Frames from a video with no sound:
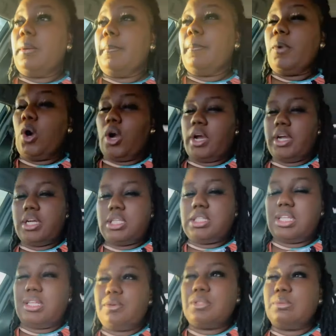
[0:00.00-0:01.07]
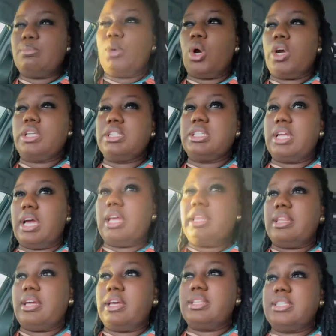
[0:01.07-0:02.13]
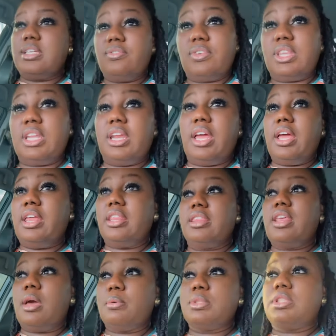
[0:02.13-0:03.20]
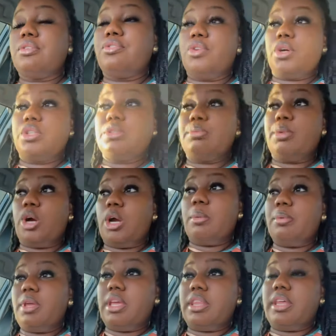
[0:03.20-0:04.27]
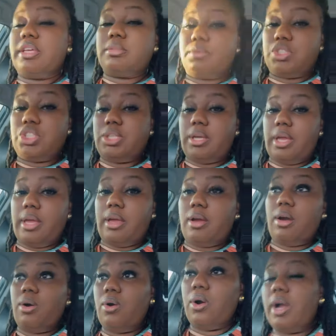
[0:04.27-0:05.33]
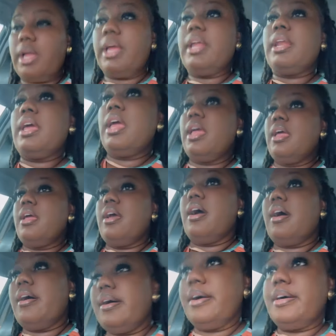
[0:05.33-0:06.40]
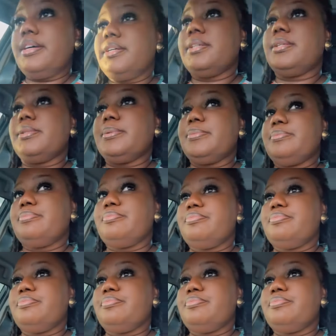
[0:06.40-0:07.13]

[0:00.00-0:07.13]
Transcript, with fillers: in March, I think it was March 9th, 1959, that was the first Barbie and that's what she had on. Um,